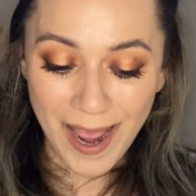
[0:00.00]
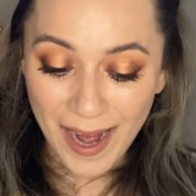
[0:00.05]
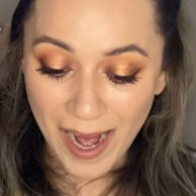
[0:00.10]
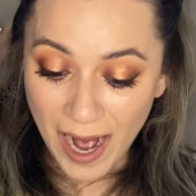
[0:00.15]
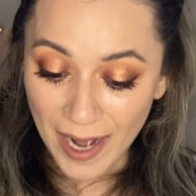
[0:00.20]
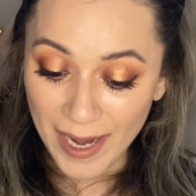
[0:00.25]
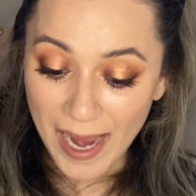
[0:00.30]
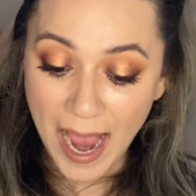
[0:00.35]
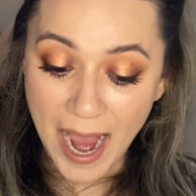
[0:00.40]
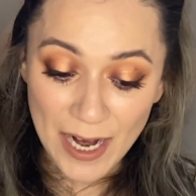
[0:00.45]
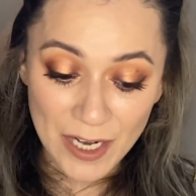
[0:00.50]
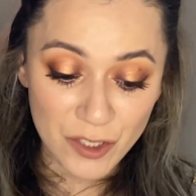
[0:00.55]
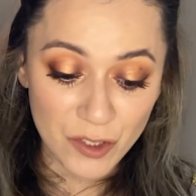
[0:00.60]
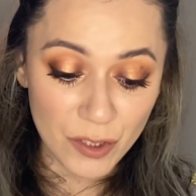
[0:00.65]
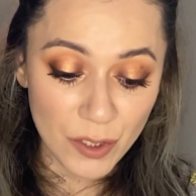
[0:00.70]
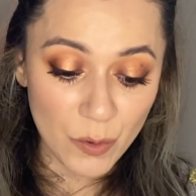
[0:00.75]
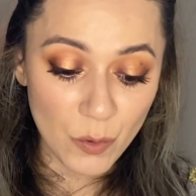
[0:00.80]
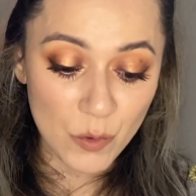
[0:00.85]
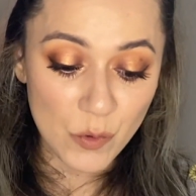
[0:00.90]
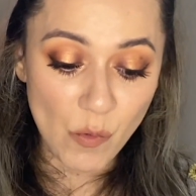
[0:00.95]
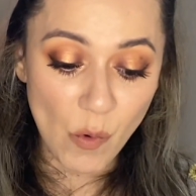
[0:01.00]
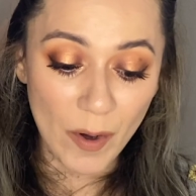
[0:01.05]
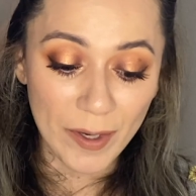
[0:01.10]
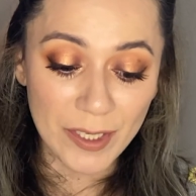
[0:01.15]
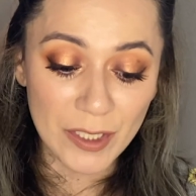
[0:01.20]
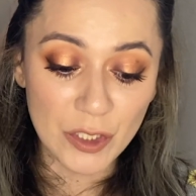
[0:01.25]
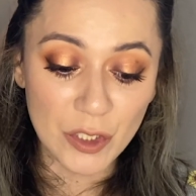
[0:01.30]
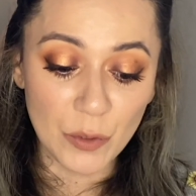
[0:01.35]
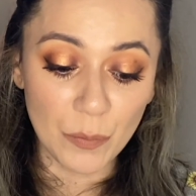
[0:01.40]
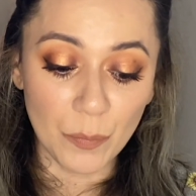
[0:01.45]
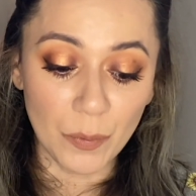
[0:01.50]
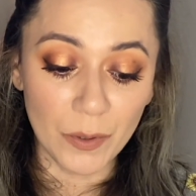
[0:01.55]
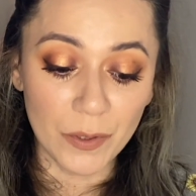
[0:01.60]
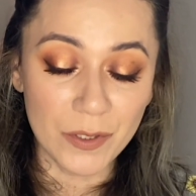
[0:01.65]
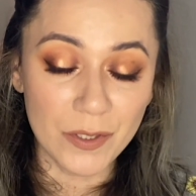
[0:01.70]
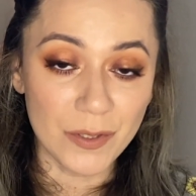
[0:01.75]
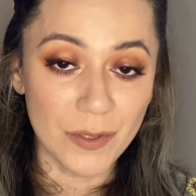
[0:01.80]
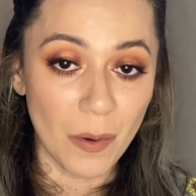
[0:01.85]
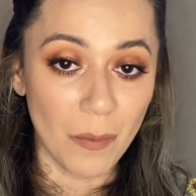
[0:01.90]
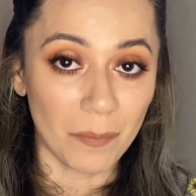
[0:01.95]
I actually was wanting to put
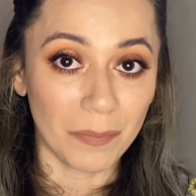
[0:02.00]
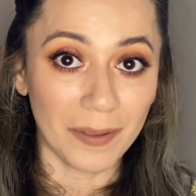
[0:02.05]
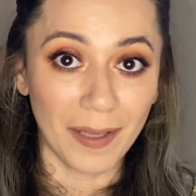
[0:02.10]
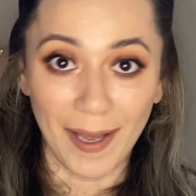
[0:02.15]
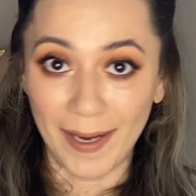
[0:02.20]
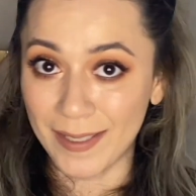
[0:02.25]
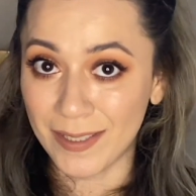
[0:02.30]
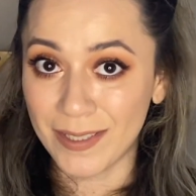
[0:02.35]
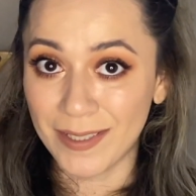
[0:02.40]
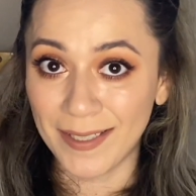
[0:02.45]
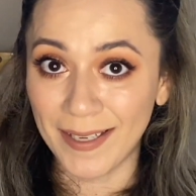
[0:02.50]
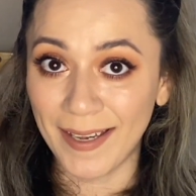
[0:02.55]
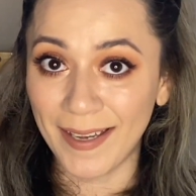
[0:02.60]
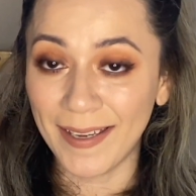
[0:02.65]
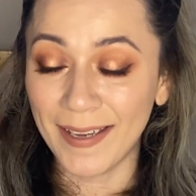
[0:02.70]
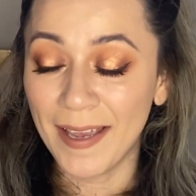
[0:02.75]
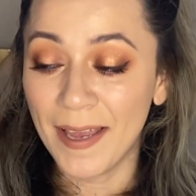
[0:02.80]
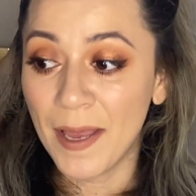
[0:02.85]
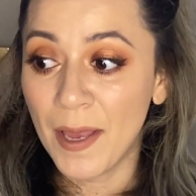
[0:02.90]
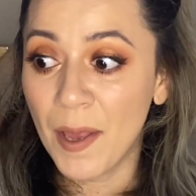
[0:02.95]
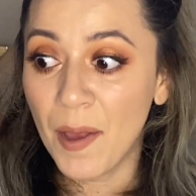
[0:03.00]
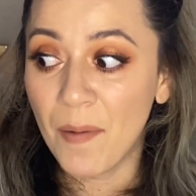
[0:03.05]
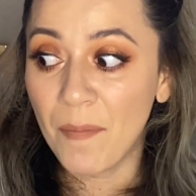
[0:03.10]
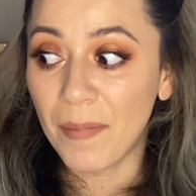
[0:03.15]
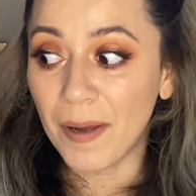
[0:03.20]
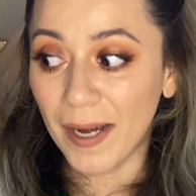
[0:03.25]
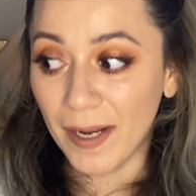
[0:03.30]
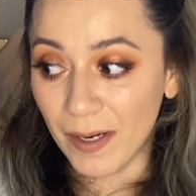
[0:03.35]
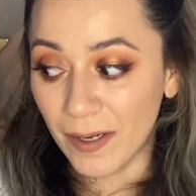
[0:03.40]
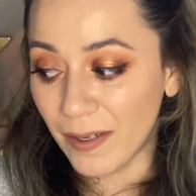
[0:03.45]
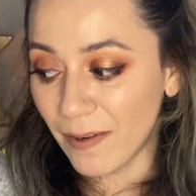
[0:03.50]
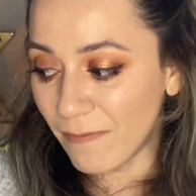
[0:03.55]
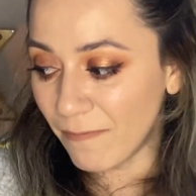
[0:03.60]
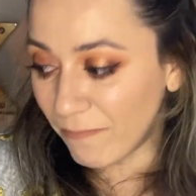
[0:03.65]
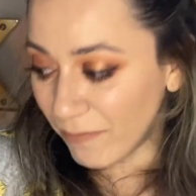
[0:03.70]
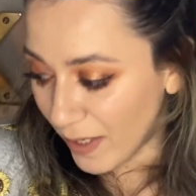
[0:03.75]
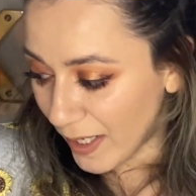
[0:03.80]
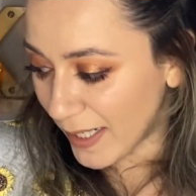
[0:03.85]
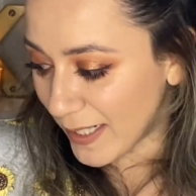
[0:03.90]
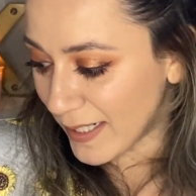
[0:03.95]
some black today, but I couldn't
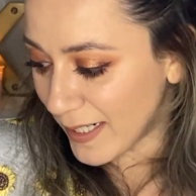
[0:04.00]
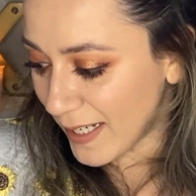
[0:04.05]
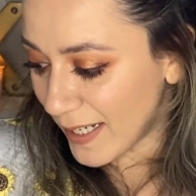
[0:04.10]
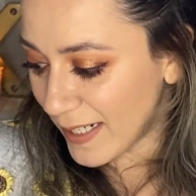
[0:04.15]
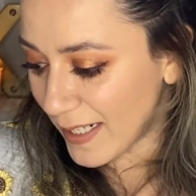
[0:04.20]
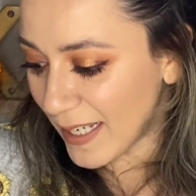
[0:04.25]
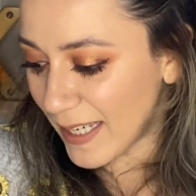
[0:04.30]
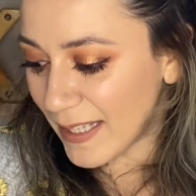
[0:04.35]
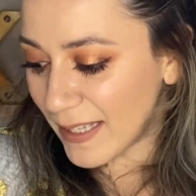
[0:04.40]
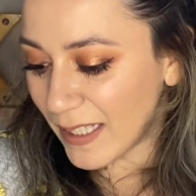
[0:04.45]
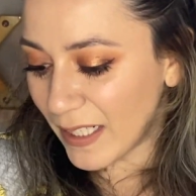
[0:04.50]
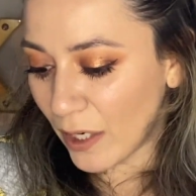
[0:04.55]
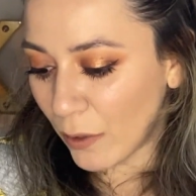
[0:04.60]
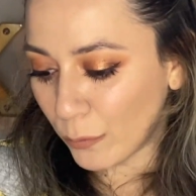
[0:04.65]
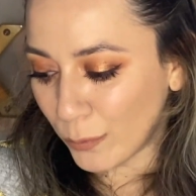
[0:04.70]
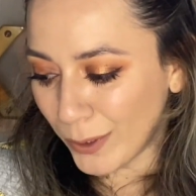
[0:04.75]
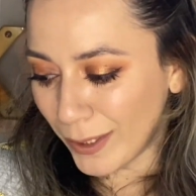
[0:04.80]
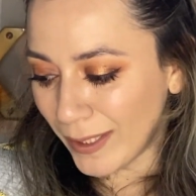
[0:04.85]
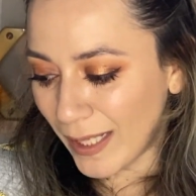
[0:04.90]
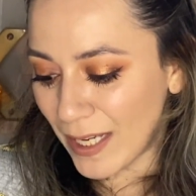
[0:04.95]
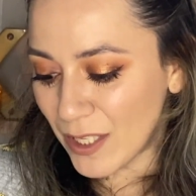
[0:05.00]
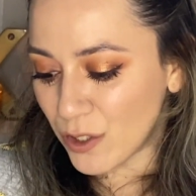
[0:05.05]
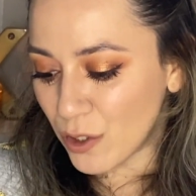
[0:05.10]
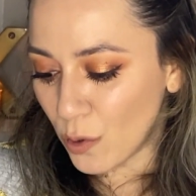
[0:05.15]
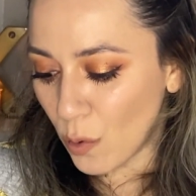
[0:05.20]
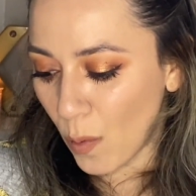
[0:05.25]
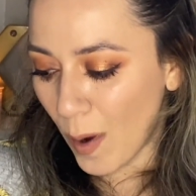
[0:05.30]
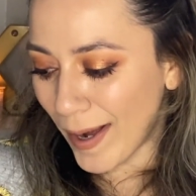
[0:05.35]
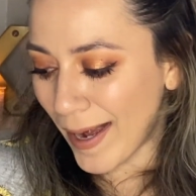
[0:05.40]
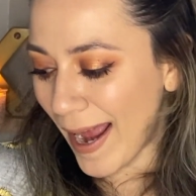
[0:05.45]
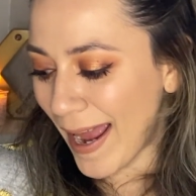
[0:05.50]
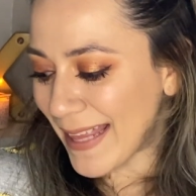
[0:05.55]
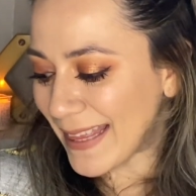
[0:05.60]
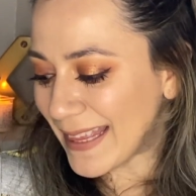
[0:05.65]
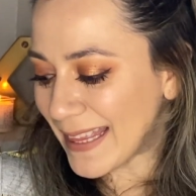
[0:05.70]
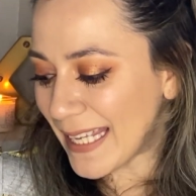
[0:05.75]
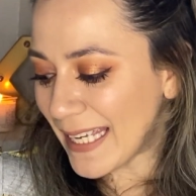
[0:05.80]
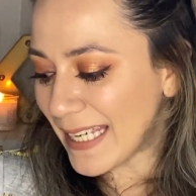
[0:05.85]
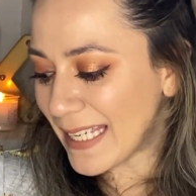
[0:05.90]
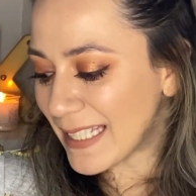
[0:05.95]
find it, and then I realized, you know what, I
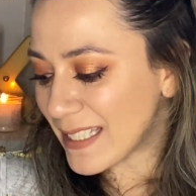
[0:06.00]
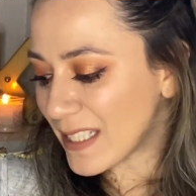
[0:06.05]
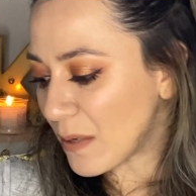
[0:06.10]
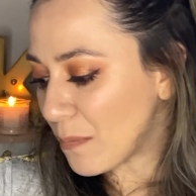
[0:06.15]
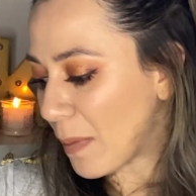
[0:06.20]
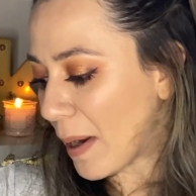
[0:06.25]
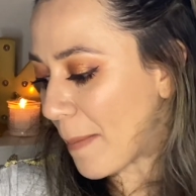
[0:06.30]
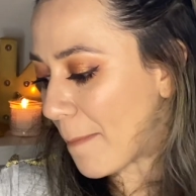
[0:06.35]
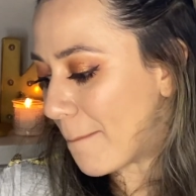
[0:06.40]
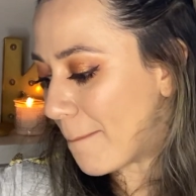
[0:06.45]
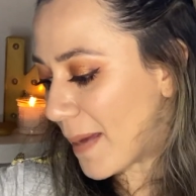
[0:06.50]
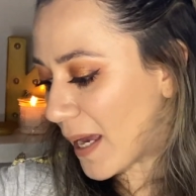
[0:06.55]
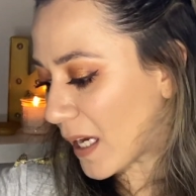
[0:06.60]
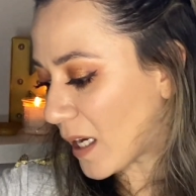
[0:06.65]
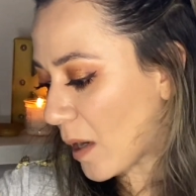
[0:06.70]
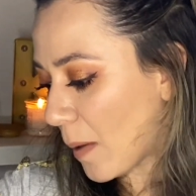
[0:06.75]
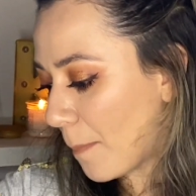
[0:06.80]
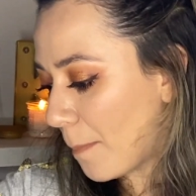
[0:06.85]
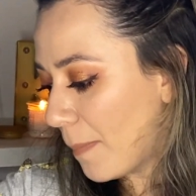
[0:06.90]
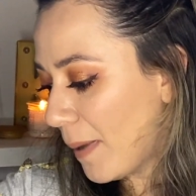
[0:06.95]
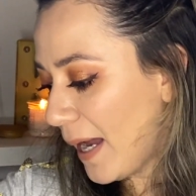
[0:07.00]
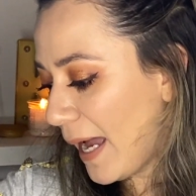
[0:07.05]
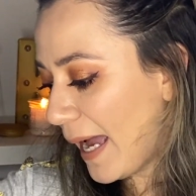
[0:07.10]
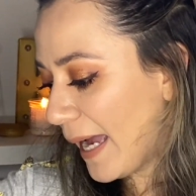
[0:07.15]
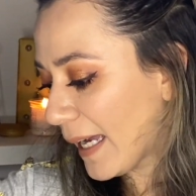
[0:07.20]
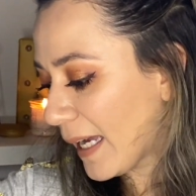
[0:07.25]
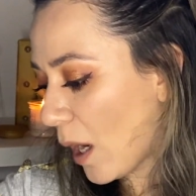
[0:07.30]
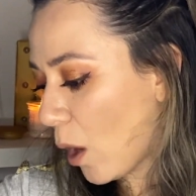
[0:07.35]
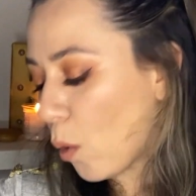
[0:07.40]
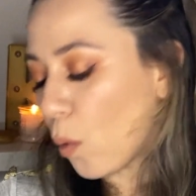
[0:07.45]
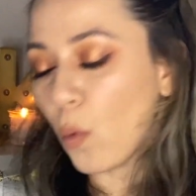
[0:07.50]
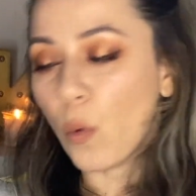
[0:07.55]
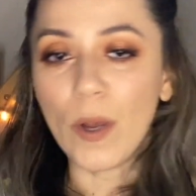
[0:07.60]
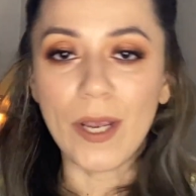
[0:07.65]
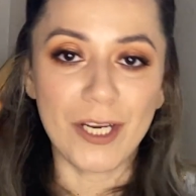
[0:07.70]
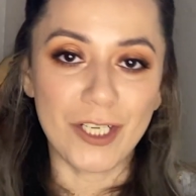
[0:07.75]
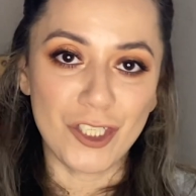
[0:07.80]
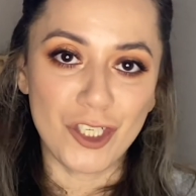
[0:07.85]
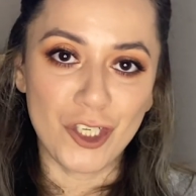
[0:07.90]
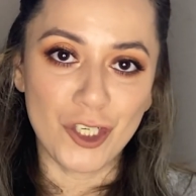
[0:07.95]
think it's in my makeup bag,
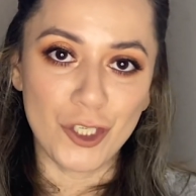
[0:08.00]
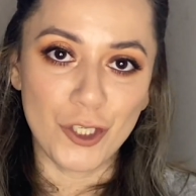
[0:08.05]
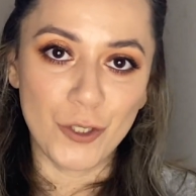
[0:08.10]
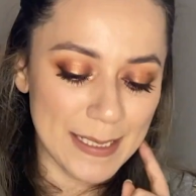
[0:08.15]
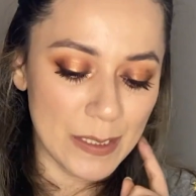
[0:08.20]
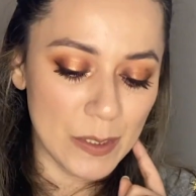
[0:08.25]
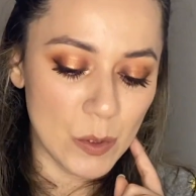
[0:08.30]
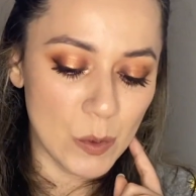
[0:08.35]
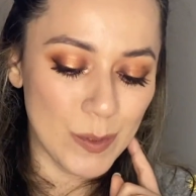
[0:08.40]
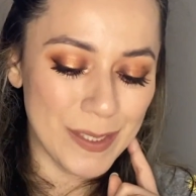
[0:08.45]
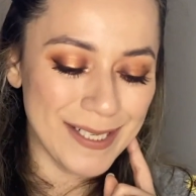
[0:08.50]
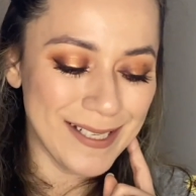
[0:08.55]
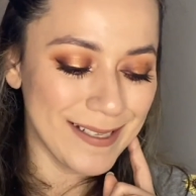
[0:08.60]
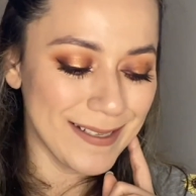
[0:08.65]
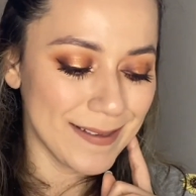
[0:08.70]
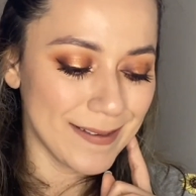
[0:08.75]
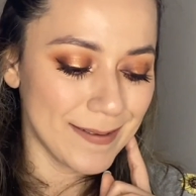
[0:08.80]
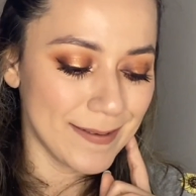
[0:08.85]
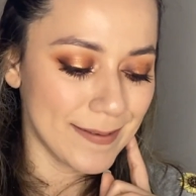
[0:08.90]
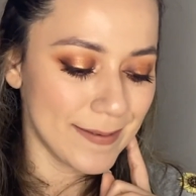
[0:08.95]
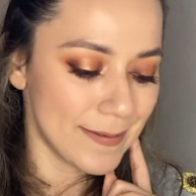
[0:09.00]
which I don't know where it is.